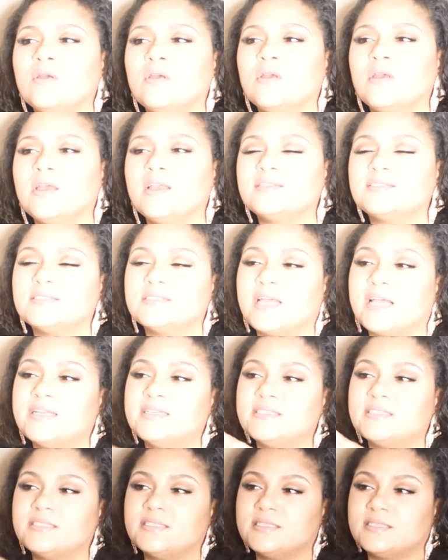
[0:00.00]
it's
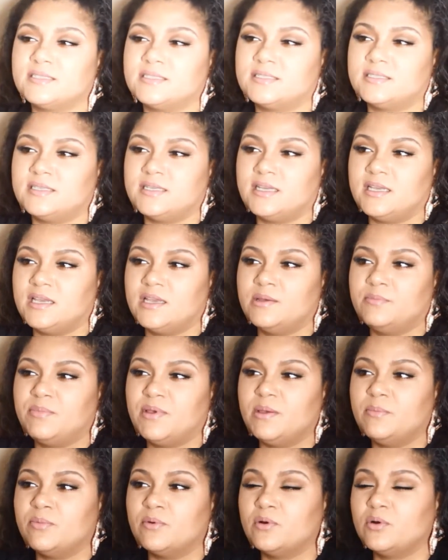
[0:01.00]
nice to see
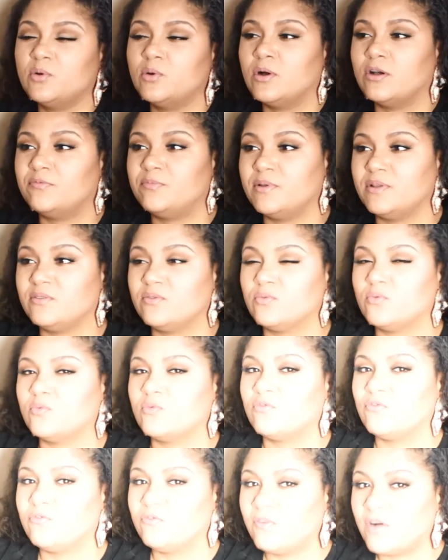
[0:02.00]
people who have been
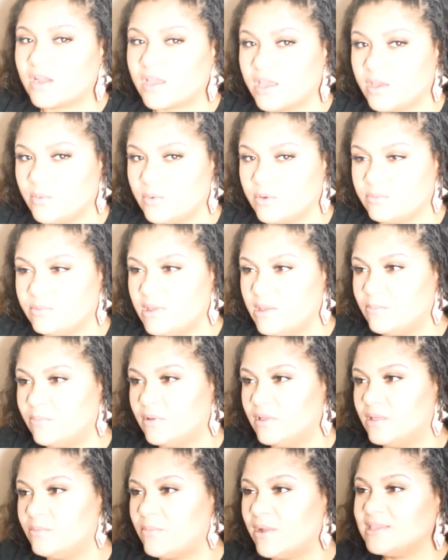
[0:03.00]
fucking with
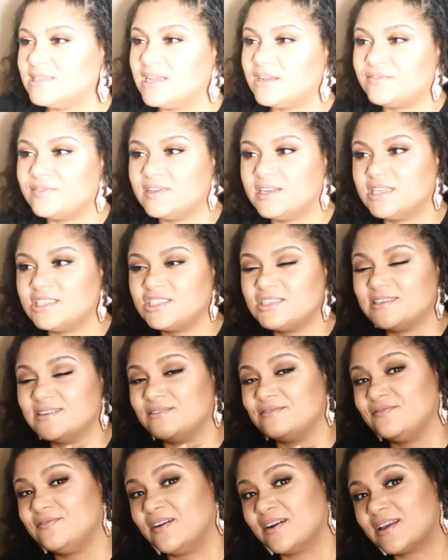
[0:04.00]
people. And my definition
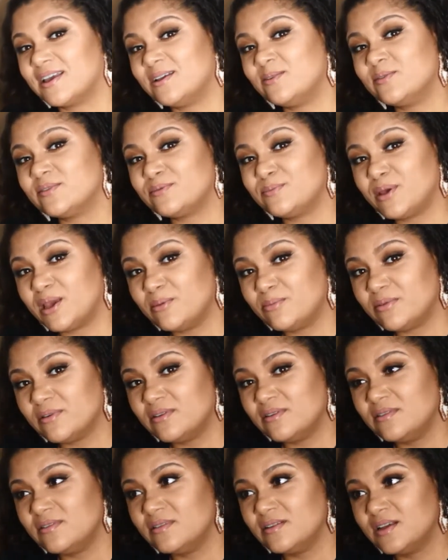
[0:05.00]
of fucking with
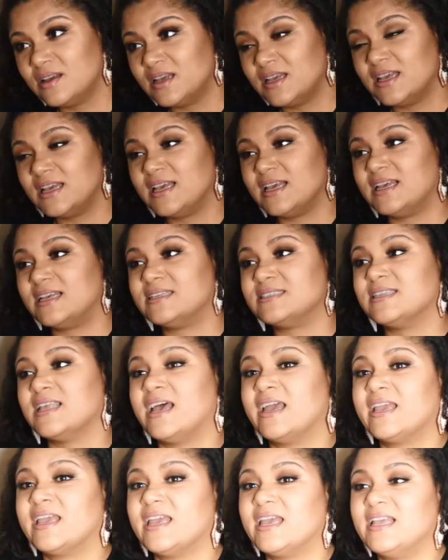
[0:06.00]
people is
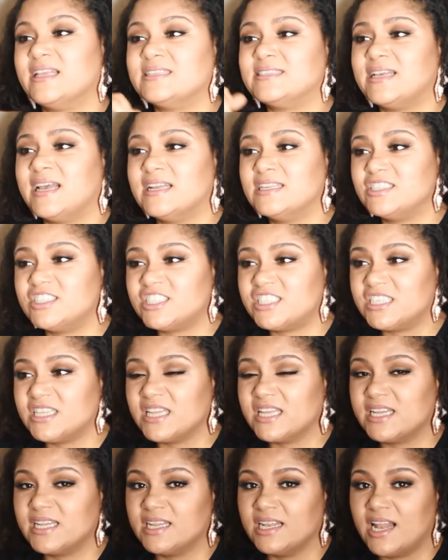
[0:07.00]
like
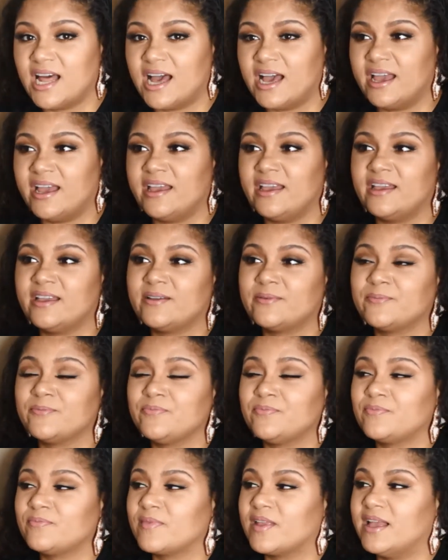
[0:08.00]
intentionally lying
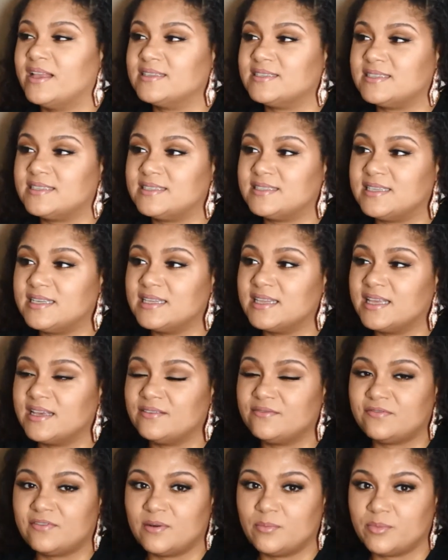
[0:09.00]
and
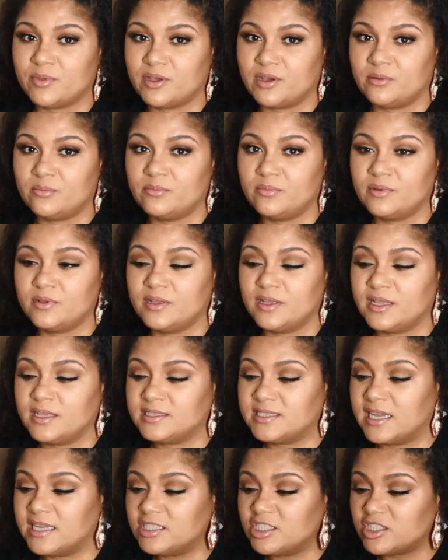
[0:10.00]
stealing from them,
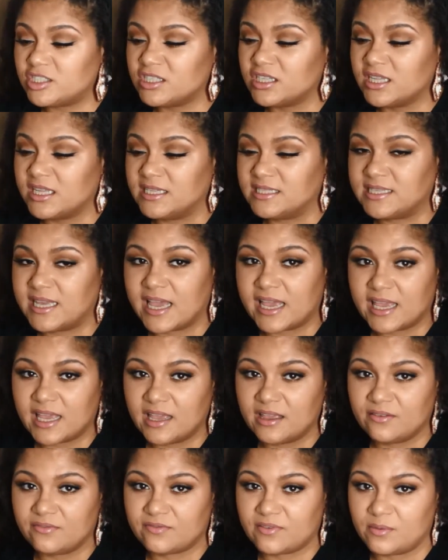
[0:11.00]
intentionally
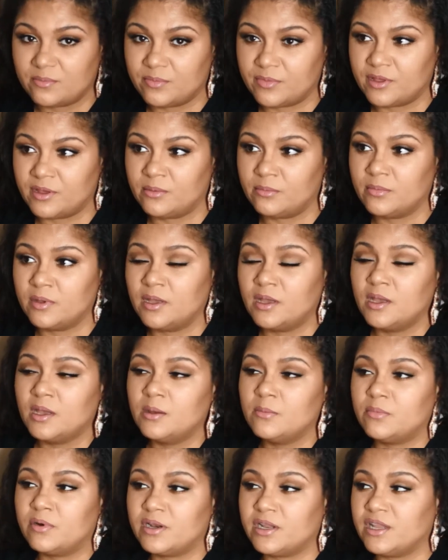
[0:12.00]
taking from them,
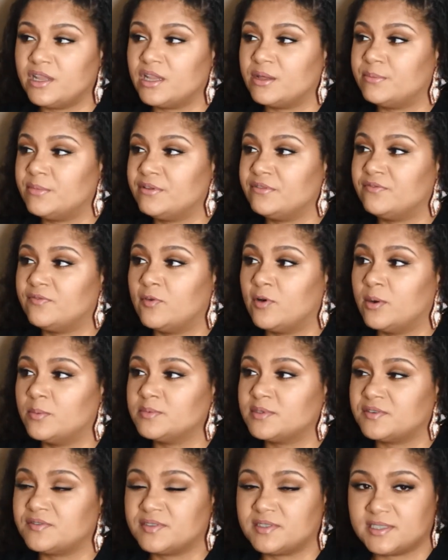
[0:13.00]
putting them in
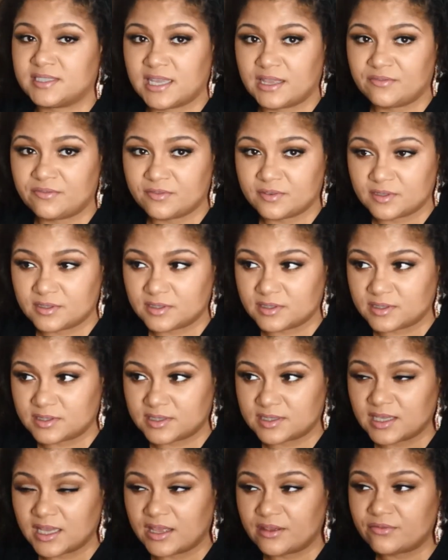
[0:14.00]
forms of
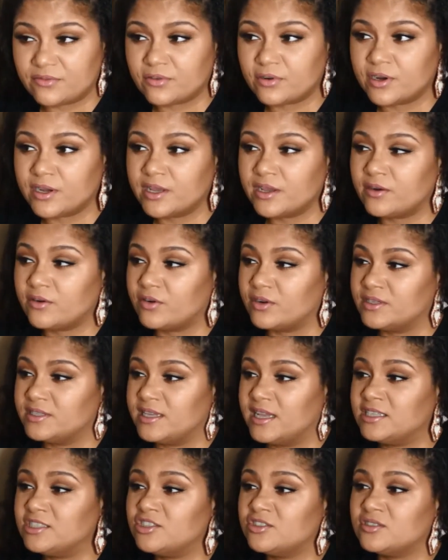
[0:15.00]
slavery or
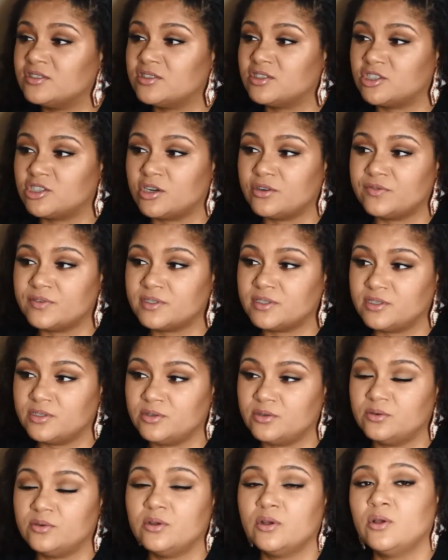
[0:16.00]
indentured
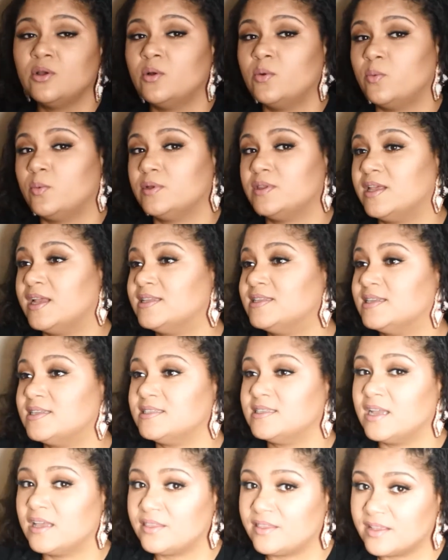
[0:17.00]
servitude when they
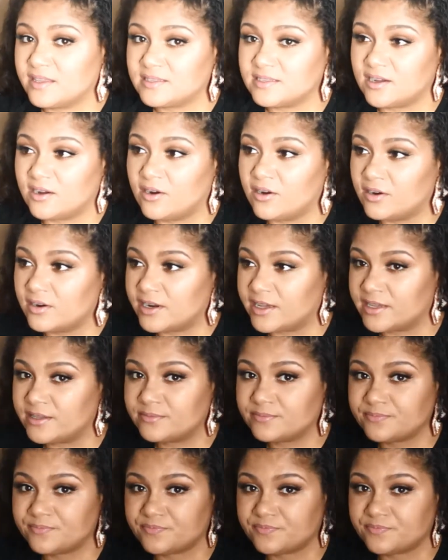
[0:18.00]
did nothing to earn it.